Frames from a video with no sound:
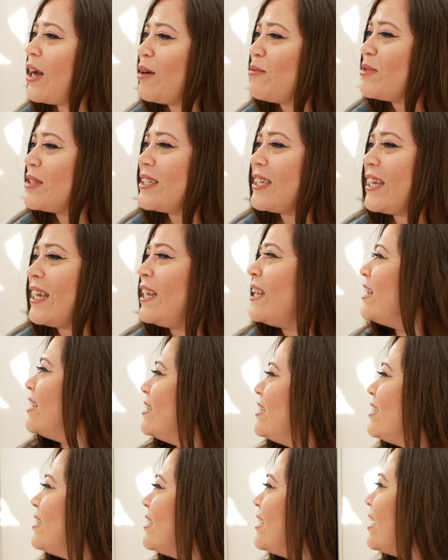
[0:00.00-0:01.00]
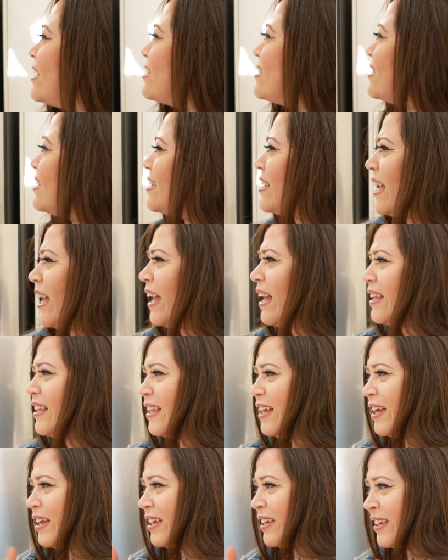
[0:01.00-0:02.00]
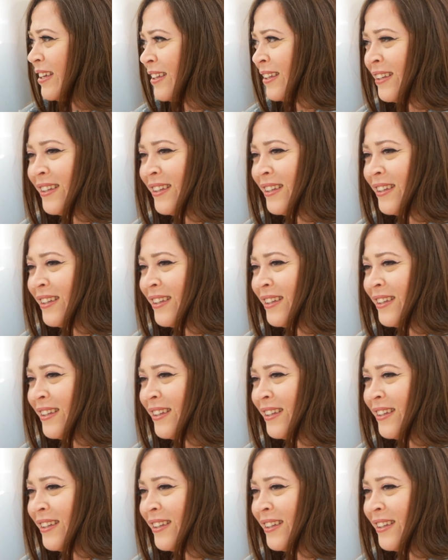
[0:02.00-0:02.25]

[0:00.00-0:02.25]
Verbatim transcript: comes to England and gets a tan? Like